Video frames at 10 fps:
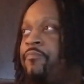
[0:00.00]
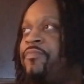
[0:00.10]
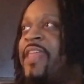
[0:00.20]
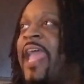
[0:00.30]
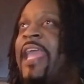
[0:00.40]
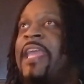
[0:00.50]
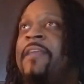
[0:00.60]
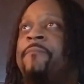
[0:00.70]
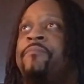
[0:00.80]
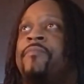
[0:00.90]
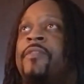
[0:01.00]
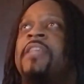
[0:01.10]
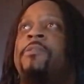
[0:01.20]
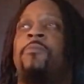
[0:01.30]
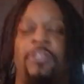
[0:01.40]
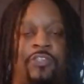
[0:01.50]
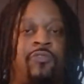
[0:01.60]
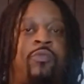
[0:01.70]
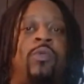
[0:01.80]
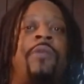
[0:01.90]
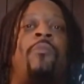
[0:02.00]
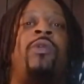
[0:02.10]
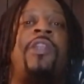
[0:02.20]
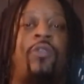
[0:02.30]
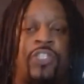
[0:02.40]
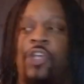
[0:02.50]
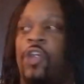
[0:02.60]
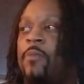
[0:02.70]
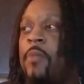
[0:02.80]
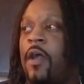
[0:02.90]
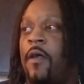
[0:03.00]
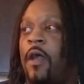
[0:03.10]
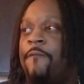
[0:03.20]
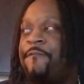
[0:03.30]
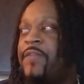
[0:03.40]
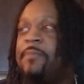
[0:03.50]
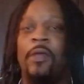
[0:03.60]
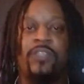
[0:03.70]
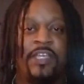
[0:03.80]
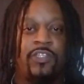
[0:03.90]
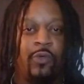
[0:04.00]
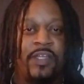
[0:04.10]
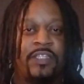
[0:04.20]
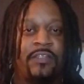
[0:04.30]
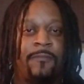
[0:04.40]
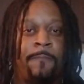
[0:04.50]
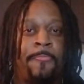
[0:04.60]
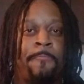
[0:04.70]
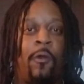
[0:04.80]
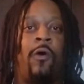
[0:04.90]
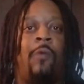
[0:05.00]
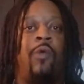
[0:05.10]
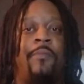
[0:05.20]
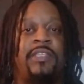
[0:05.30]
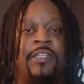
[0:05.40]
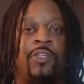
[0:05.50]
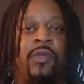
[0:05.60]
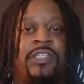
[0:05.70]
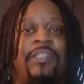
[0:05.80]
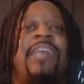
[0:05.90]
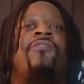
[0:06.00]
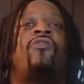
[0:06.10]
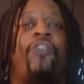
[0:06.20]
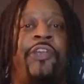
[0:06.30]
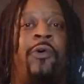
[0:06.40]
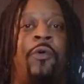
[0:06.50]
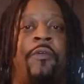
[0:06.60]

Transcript: we know the term a female's intuition or a woman's intuition. That's real.